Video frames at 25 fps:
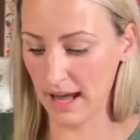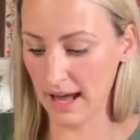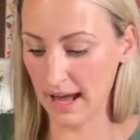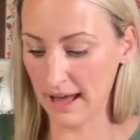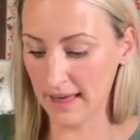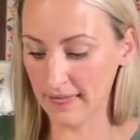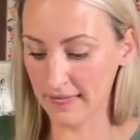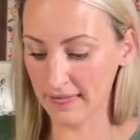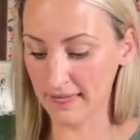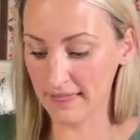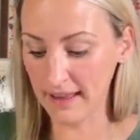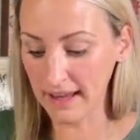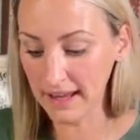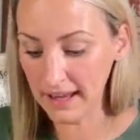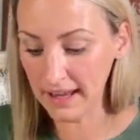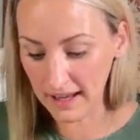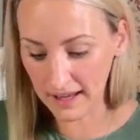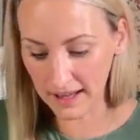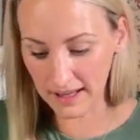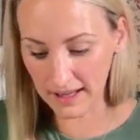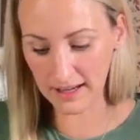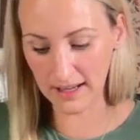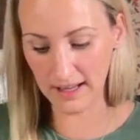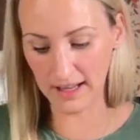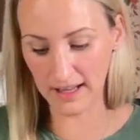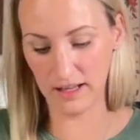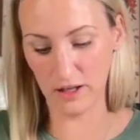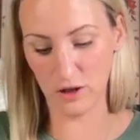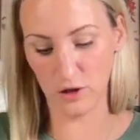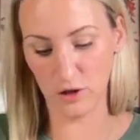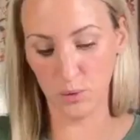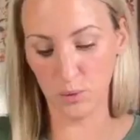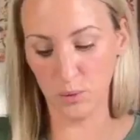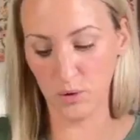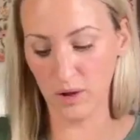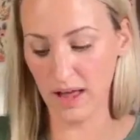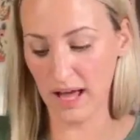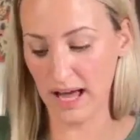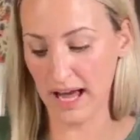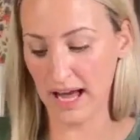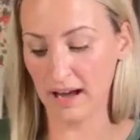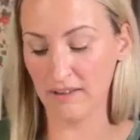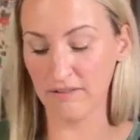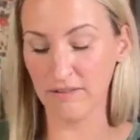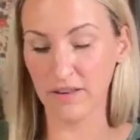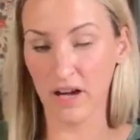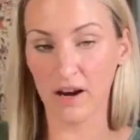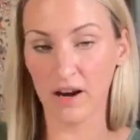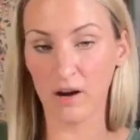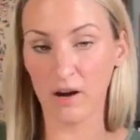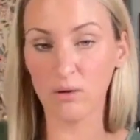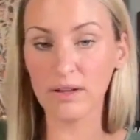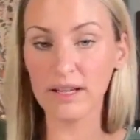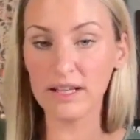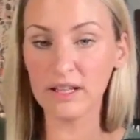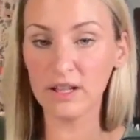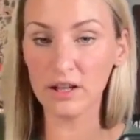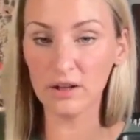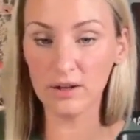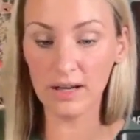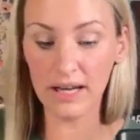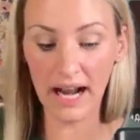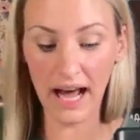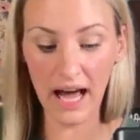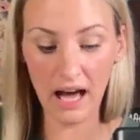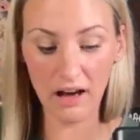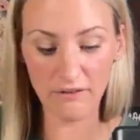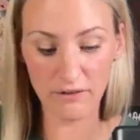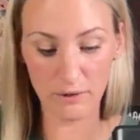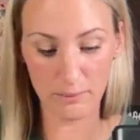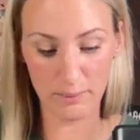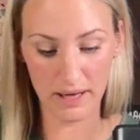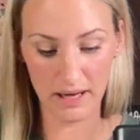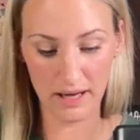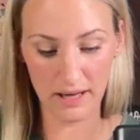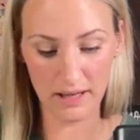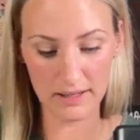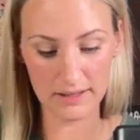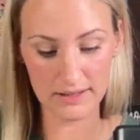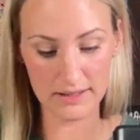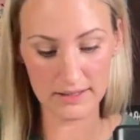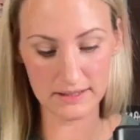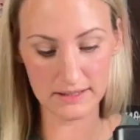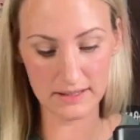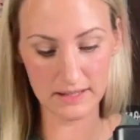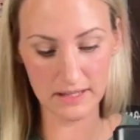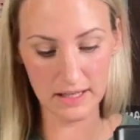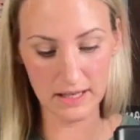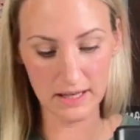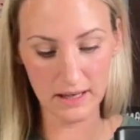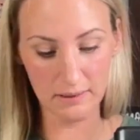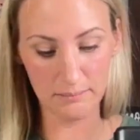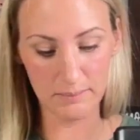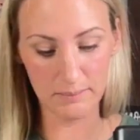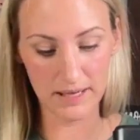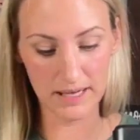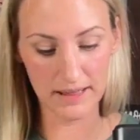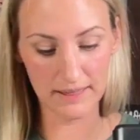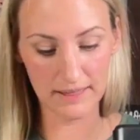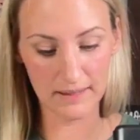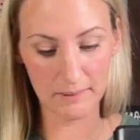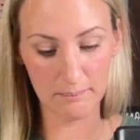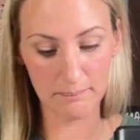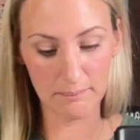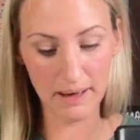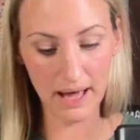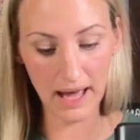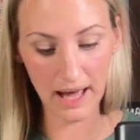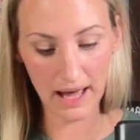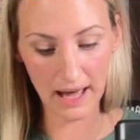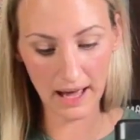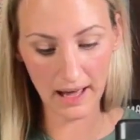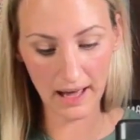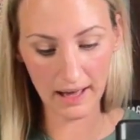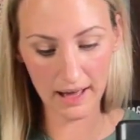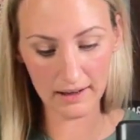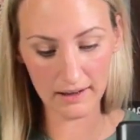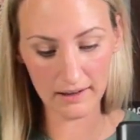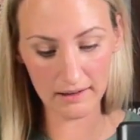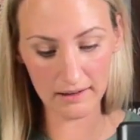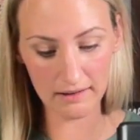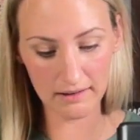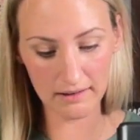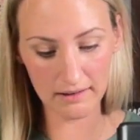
And then you will have, not only do you get alphabets, but in the back,